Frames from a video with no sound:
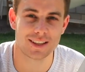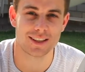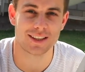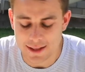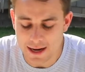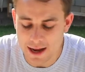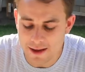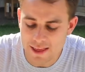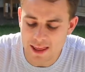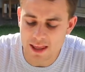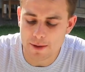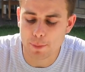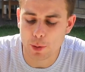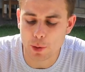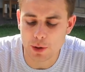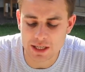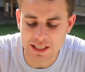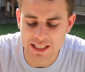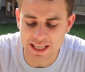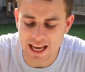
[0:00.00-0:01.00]
Now that the
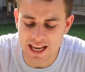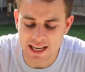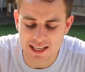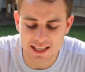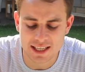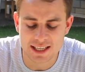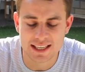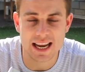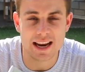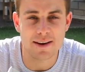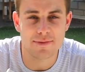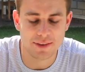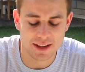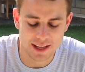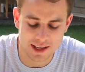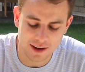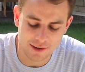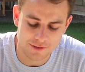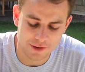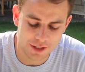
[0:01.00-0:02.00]
pointy ends are safely
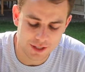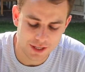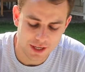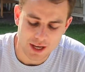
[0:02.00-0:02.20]
covered,